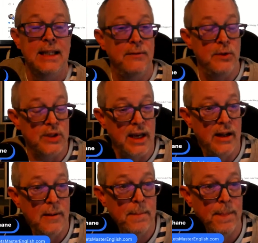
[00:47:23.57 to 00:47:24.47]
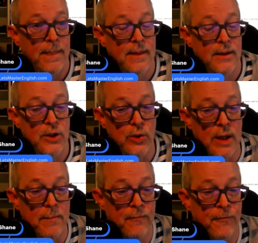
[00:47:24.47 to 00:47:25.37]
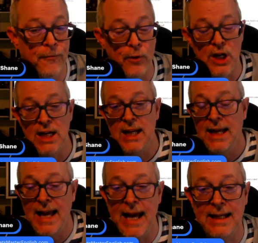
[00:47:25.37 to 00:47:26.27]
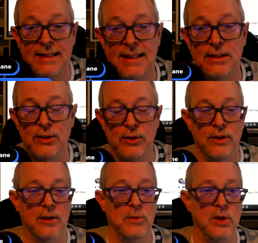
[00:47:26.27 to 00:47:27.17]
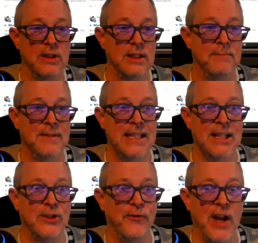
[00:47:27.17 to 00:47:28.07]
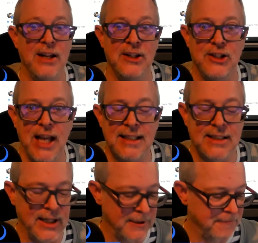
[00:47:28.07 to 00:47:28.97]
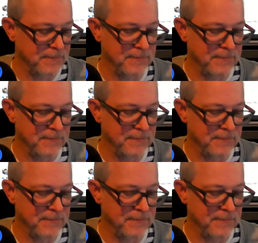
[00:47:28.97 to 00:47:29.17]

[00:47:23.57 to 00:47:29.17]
if you sign up, you get free access to the community. It's fantastic.